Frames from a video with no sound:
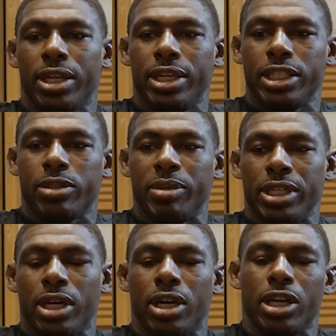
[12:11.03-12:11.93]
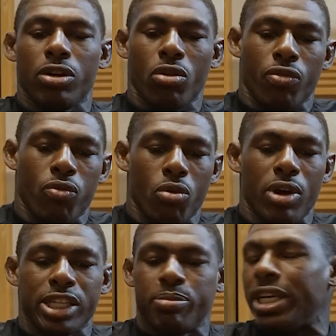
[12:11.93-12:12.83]
needs to be done in order
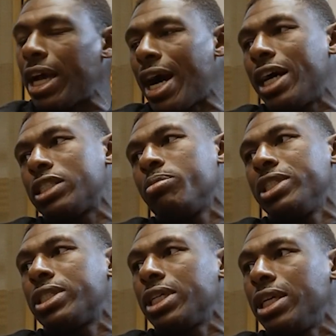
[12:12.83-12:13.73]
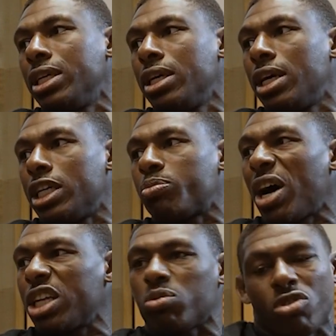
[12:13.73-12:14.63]
for as many eyes to be seen as
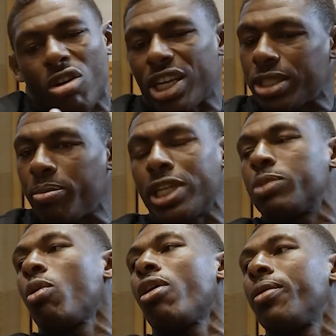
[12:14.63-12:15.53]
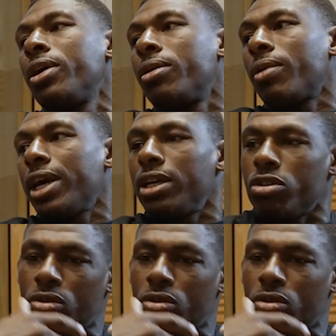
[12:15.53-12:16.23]
possible. No, that's the biggest part, right?